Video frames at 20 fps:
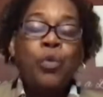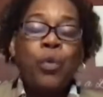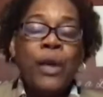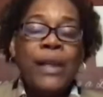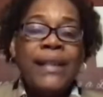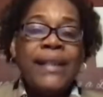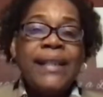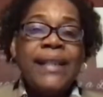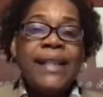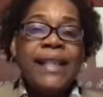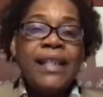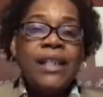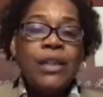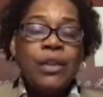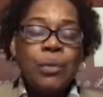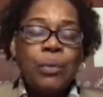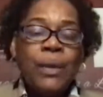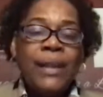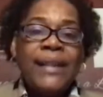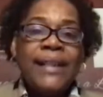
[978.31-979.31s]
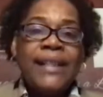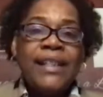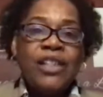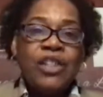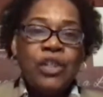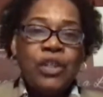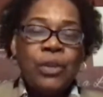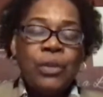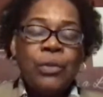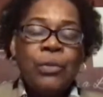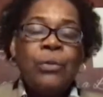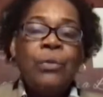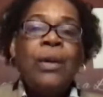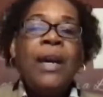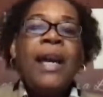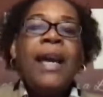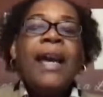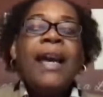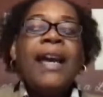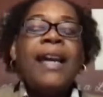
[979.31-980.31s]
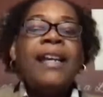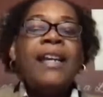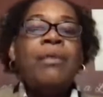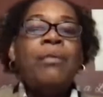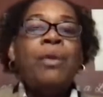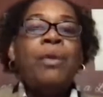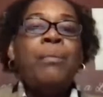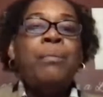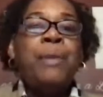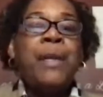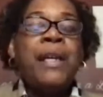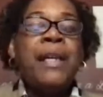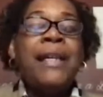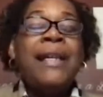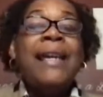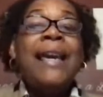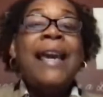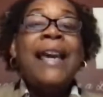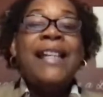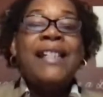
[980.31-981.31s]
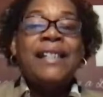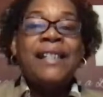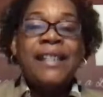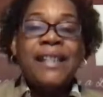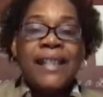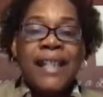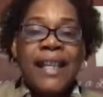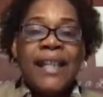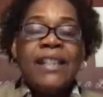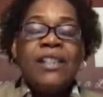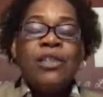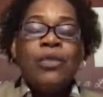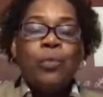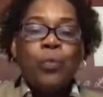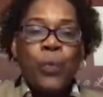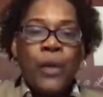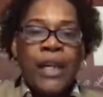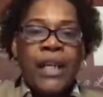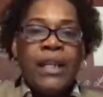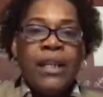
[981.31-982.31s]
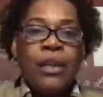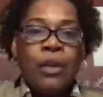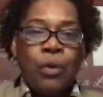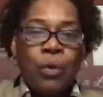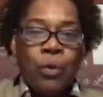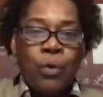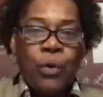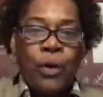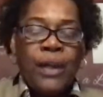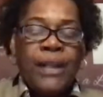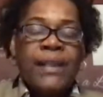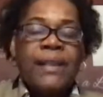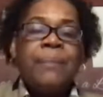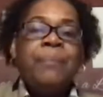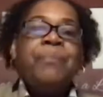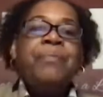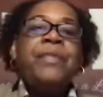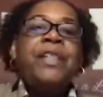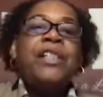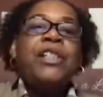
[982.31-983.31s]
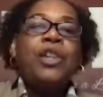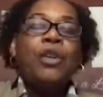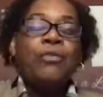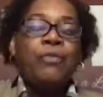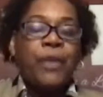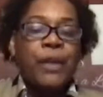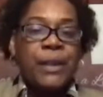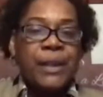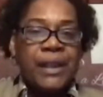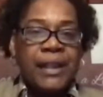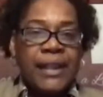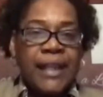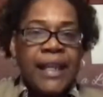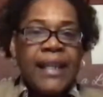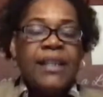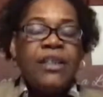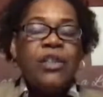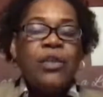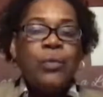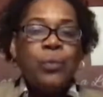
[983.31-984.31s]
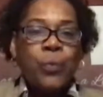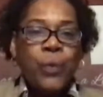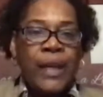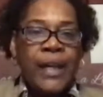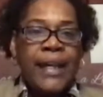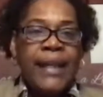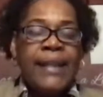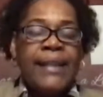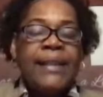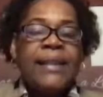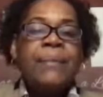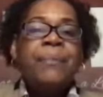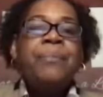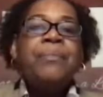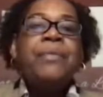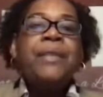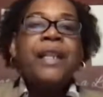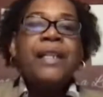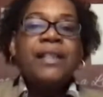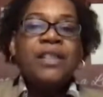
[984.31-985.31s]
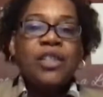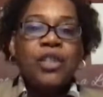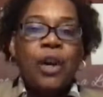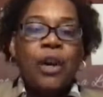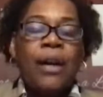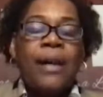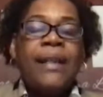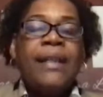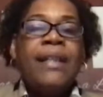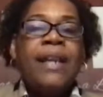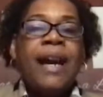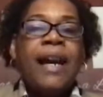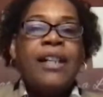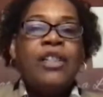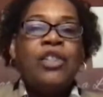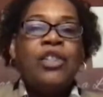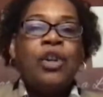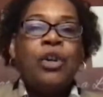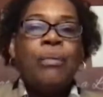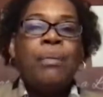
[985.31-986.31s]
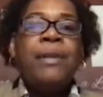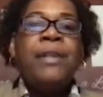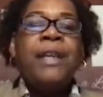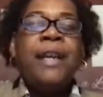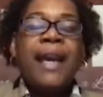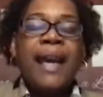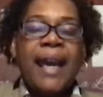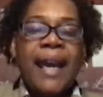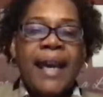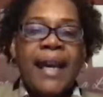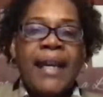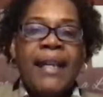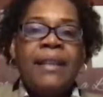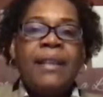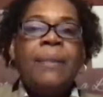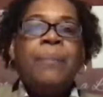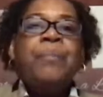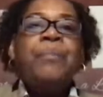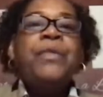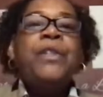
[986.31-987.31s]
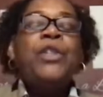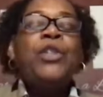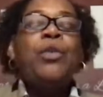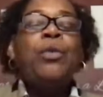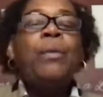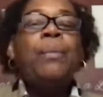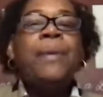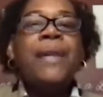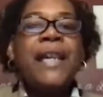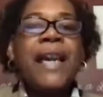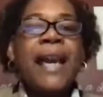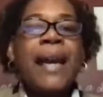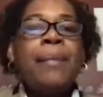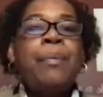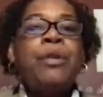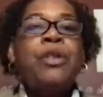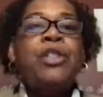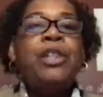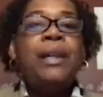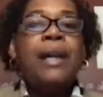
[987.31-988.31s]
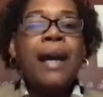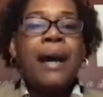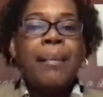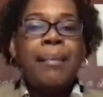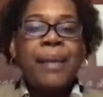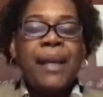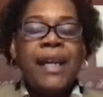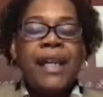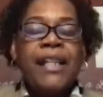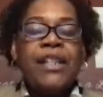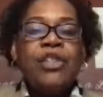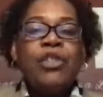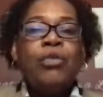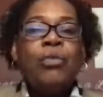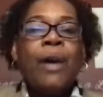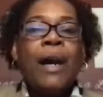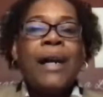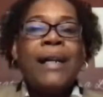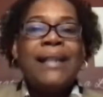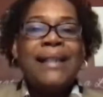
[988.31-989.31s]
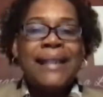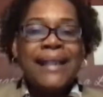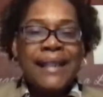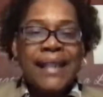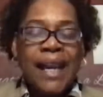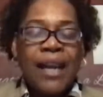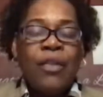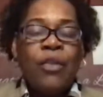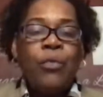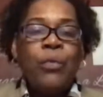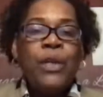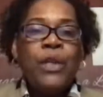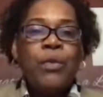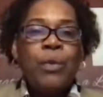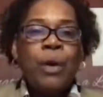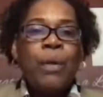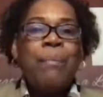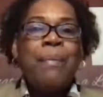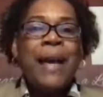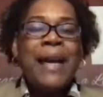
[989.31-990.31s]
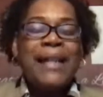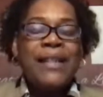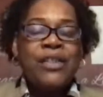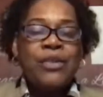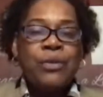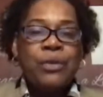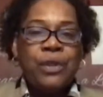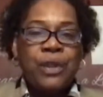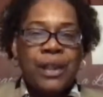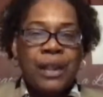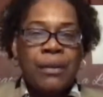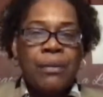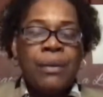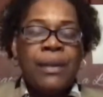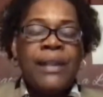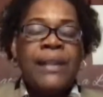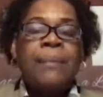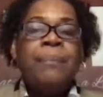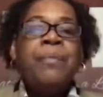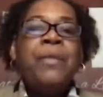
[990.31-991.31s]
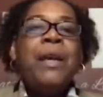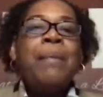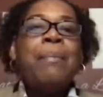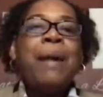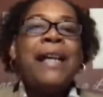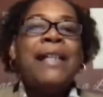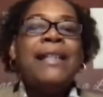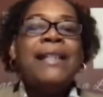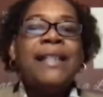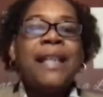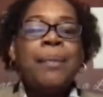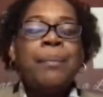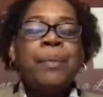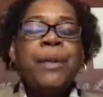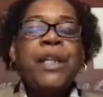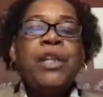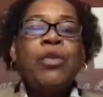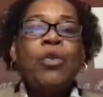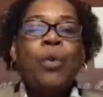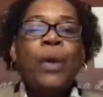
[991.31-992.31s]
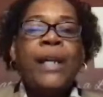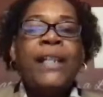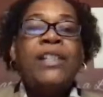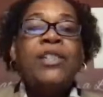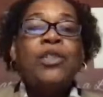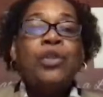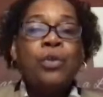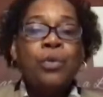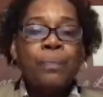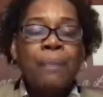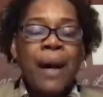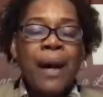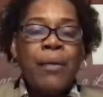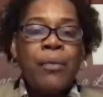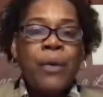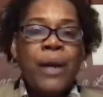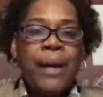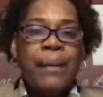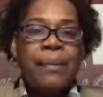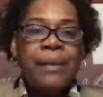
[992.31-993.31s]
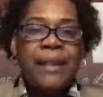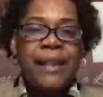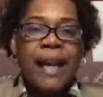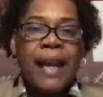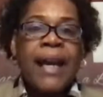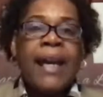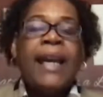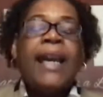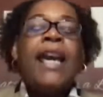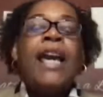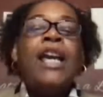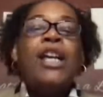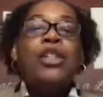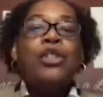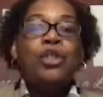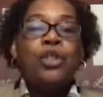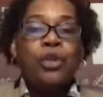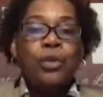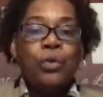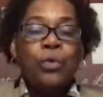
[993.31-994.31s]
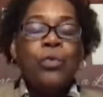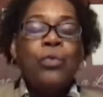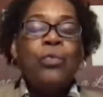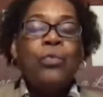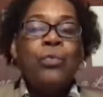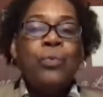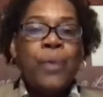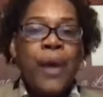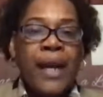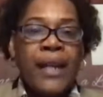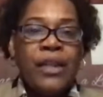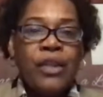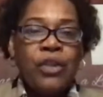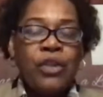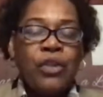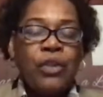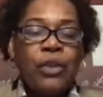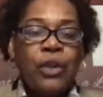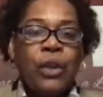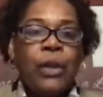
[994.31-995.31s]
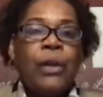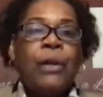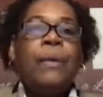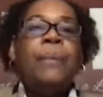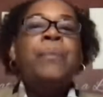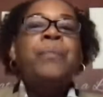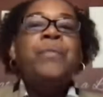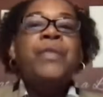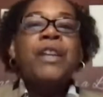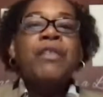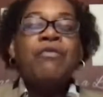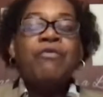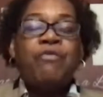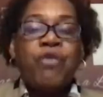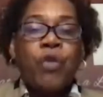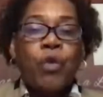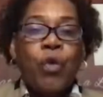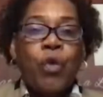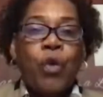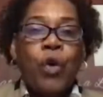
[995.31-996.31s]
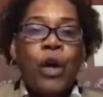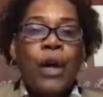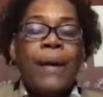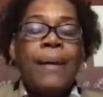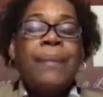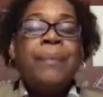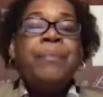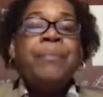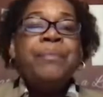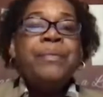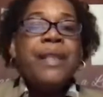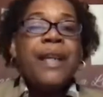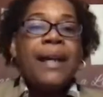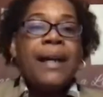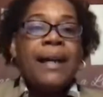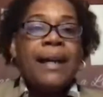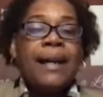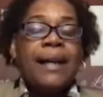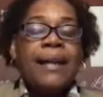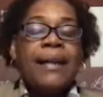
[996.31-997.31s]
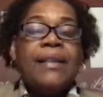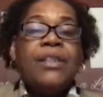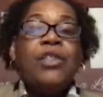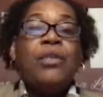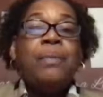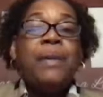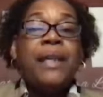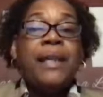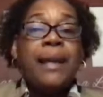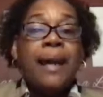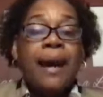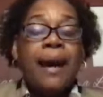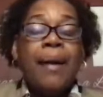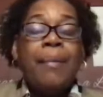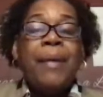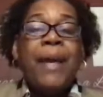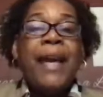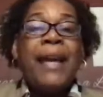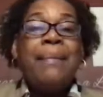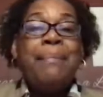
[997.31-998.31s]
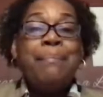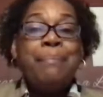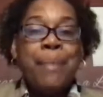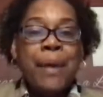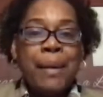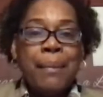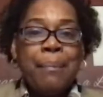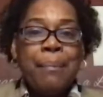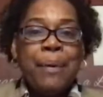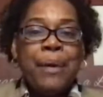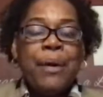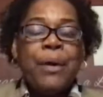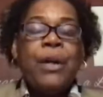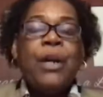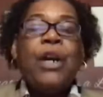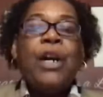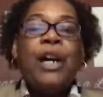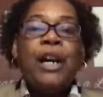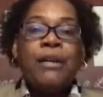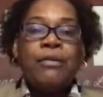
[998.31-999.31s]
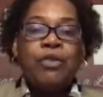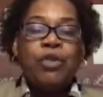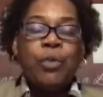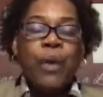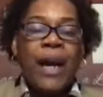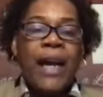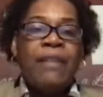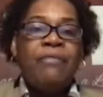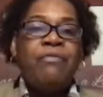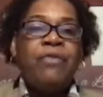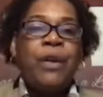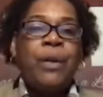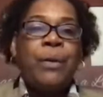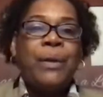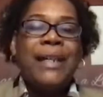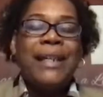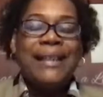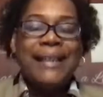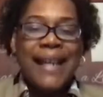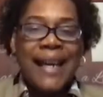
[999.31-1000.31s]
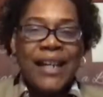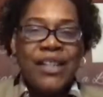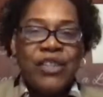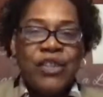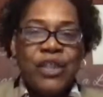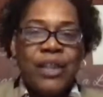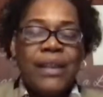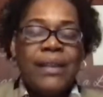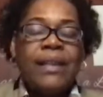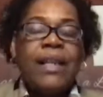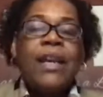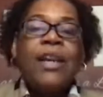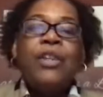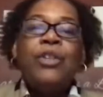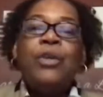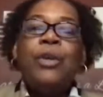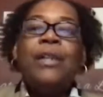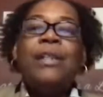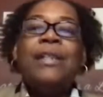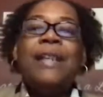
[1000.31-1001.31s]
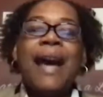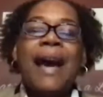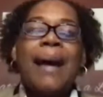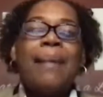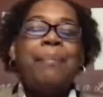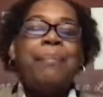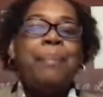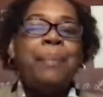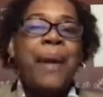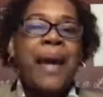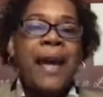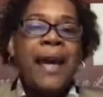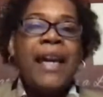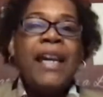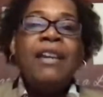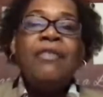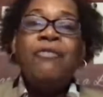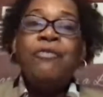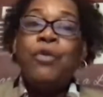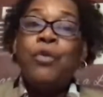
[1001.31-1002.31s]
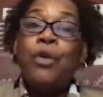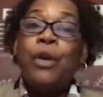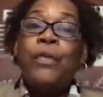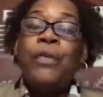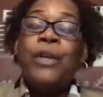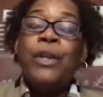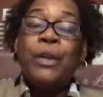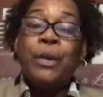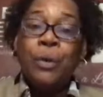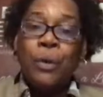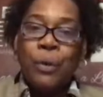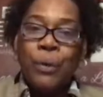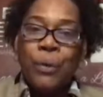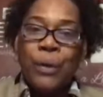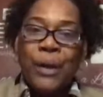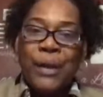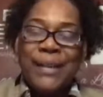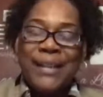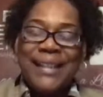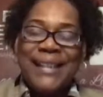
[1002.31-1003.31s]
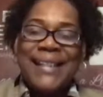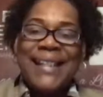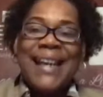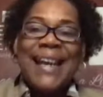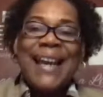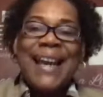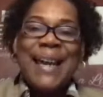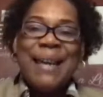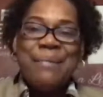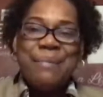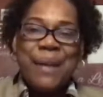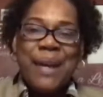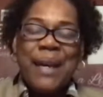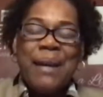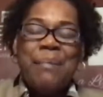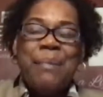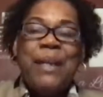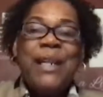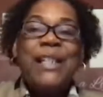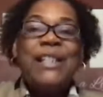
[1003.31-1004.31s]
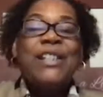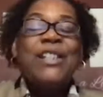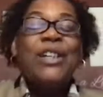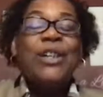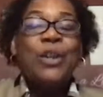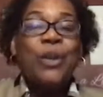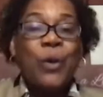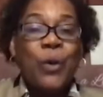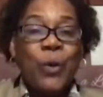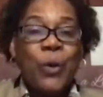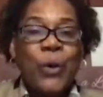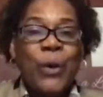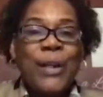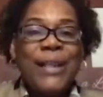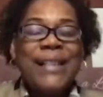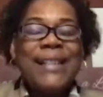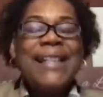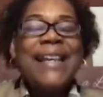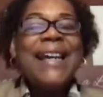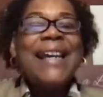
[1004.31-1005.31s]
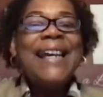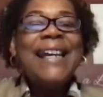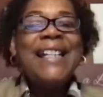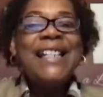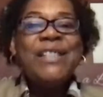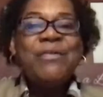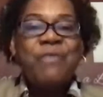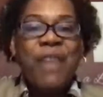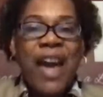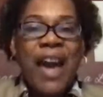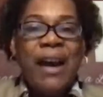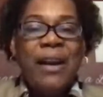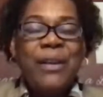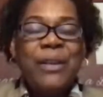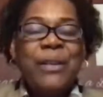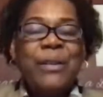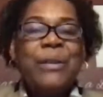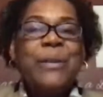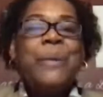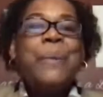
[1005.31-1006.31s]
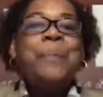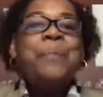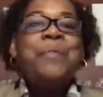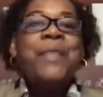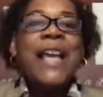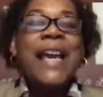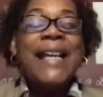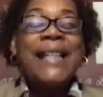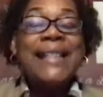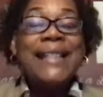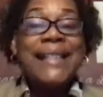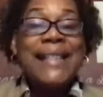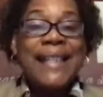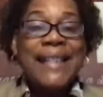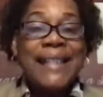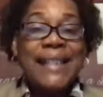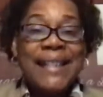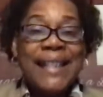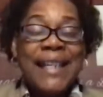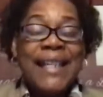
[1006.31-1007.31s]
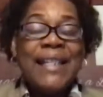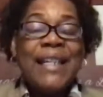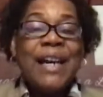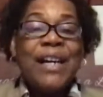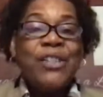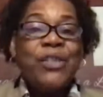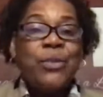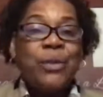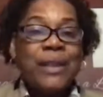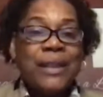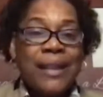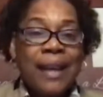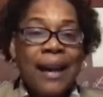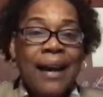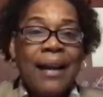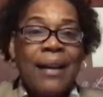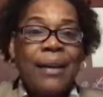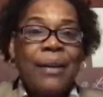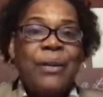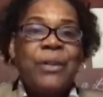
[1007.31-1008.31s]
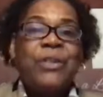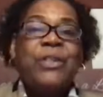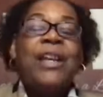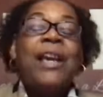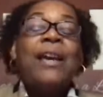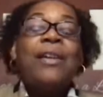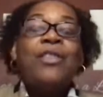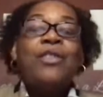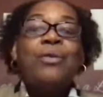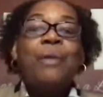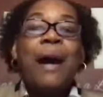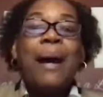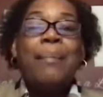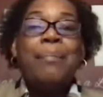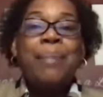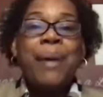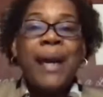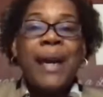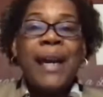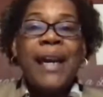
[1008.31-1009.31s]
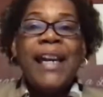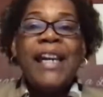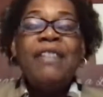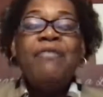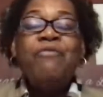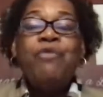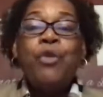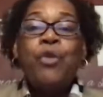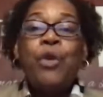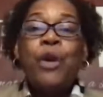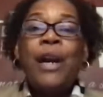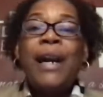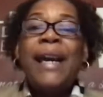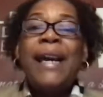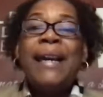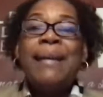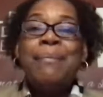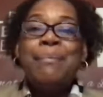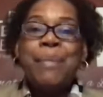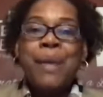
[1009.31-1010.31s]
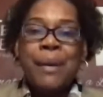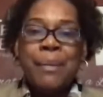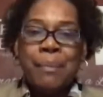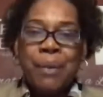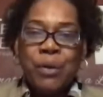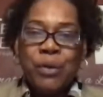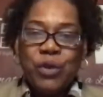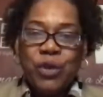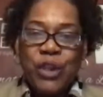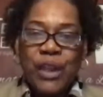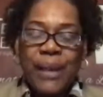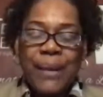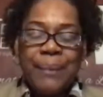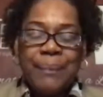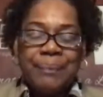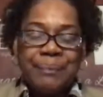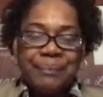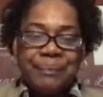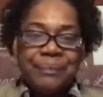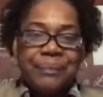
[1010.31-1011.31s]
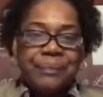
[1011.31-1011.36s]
2022, and it will be a six week course. So, for six weeks, starting October the 8th, you will be able to come into our Together We Grow Master Series by simply going to my website to register for. Uh, to become a member of Trifold Connections. You're not paying for the course, amen, because the course is valued at $1,600. You are paying for a membership.